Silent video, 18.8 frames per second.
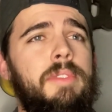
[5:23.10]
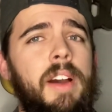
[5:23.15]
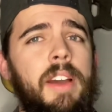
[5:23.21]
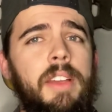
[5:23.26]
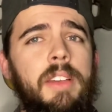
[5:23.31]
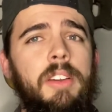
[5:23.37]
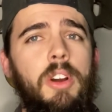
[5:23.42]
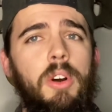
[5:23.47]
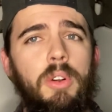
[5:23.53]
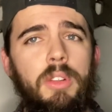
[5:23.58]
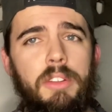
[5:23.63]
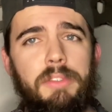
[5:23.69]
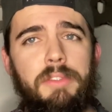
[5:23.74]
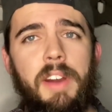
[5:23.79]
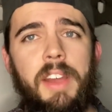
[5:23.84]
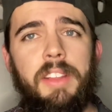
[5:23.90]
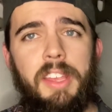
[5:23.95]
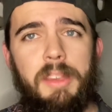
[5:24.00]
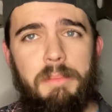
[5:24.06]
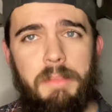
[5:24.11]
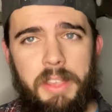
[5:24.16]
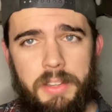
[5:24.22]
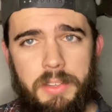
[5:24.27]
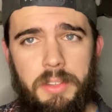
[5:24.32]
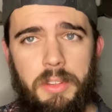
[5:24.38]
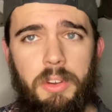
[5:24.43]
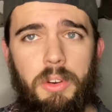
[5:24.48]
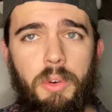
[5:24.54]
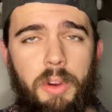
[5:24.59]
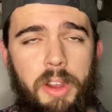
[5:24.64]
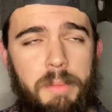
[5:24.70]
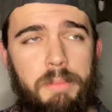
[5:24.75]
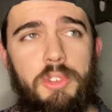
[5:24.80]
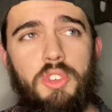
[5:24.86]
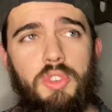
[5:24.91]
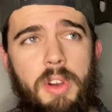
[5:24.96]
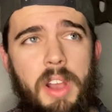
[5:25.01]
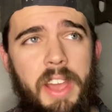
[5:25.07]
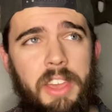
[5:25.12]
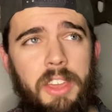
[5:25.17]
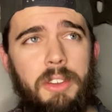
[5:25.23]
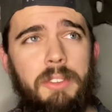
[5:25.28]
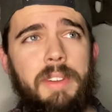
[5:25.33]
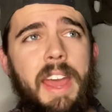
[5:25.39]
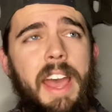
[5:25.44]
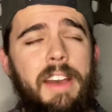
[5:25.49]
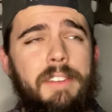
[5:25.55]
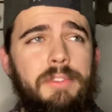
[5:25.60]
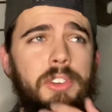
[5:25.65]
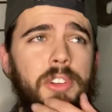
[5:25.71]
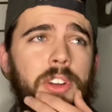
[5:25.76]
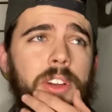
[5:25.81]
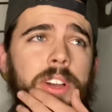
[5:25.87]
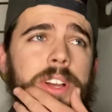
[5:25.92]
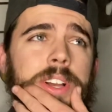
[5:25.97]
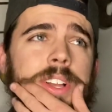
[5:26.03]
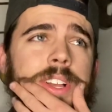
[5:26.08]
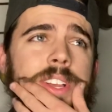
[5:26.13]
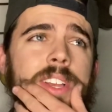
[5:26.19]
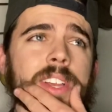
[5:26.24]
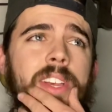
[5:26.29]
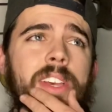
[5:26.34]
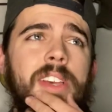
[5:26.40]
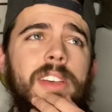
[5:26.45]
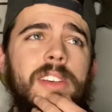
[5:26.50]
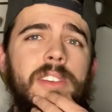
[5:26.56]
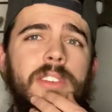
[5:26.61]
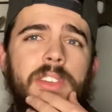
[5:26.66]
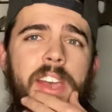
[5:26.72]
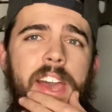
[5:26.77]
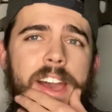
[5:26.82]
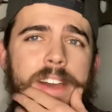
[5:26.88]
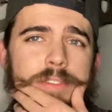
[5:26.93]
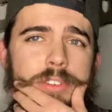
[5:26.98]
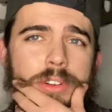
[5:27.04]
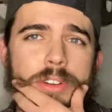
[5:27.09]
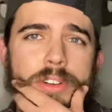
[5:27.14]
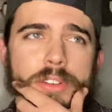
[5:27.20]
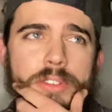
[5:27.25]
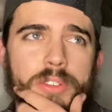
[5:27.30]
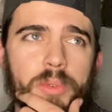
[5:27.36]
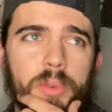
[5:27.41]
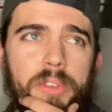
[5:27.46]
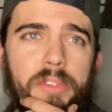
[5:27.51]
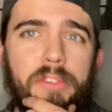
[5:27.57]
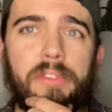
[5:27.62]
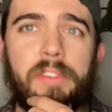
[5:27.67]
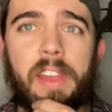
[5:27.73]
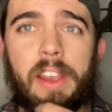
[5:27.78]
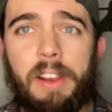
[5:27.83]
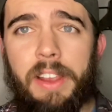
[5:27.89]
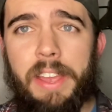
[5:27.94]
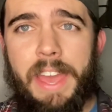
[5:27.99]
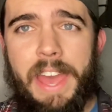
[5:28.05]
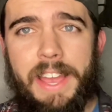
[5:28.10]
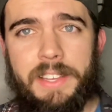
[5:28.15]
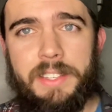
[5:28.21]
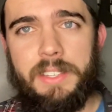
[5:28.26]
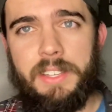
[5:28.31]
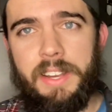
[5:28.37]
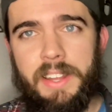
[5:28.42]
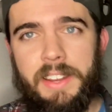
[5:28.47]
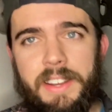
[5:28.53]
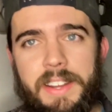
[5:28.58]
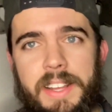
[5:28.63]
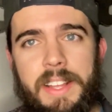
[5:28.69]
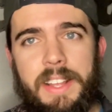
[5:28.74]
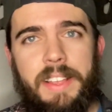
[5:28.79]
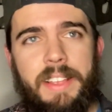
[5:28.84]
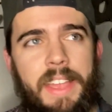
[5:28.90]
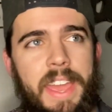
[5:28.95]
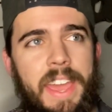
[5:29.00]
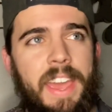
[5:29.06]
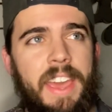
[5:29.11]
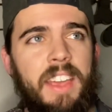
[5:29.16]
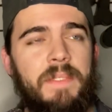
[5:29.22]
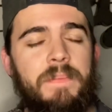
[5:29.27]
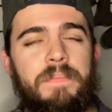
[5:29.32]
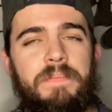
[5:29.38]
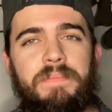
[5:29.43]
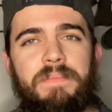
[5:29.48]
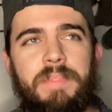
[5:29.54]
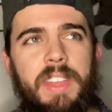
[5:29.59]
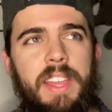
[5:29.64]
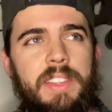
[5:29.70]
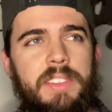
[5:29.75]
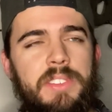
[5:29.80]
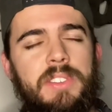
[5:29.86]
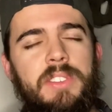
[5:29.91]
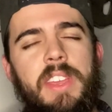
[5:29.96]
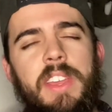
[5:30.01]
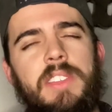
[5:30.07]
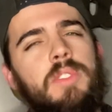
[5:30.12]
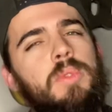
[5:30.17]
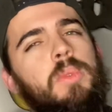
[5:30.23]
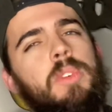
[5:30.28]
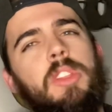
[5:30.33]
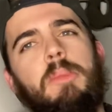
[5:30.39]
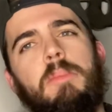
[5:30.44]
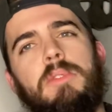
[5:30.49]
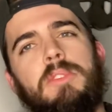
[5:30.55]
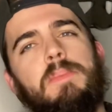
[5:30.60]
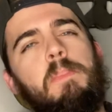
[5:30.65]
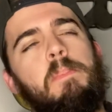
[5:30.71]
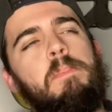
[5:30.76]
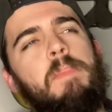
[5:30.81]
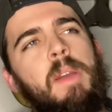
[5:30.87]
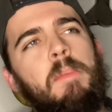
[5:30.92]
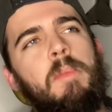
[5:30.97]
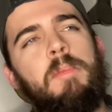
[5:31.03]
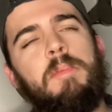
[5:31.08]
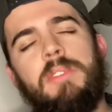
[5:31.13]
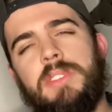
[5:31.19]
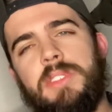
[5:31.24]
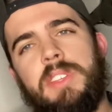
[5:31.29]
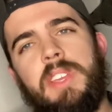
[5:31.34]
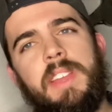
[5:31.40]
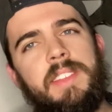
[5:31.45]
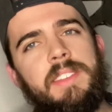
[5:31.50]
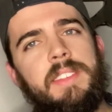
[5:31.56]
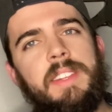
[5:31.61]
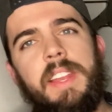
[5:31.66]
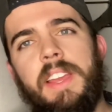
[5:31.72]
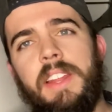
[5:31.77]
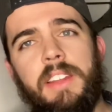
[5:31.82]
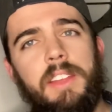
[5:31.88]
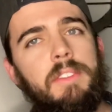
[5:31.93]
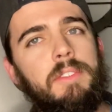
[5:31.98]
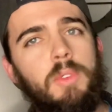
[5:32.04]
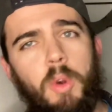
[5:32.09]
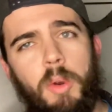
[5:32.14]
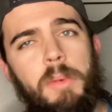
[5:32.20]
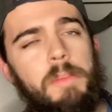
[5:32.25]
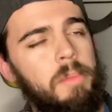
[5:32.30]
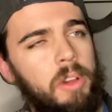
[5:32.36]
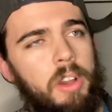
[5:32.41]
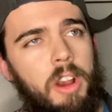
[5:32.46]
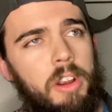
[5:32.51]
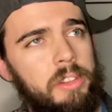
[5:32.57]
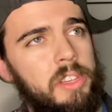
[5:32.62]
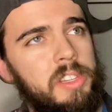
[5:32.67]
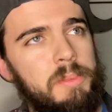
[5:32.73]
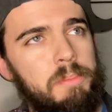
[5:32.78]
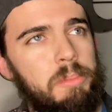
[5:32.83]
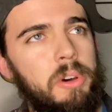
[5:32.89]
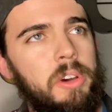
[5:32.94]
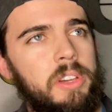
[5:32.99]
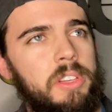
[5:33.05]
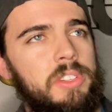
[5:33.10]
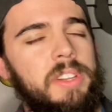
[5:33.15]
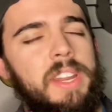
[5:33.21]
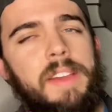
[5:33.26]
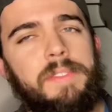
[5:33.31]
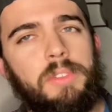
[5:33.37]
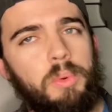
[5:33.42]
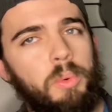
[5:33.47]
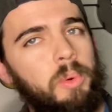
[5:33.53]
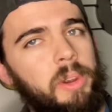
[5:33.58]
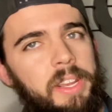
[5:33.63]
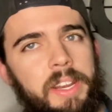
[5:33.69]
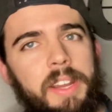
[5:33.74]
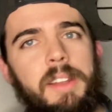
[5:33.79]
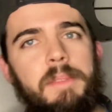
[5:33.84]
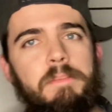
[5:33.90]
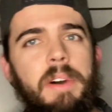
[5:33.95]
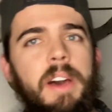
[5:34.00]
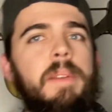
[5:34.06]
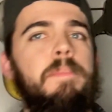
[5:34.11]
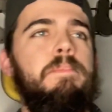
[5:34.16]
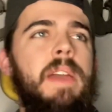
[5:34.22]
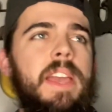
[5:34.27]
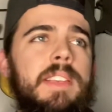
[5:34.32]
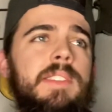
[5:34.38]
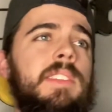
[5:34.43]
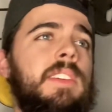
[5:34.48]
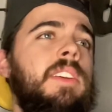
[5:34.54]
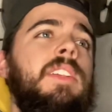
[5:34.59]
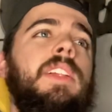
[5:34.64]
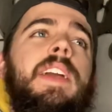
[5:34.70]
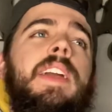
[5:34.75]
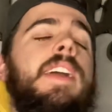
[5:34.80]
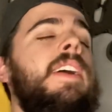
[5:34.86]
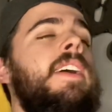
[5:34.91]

Cola finally meets the Grim Triune after a sort of ferry accident, and it's one of the most memorable scenes in any of Cormac McCarthy's books. You'd have to read it, but basically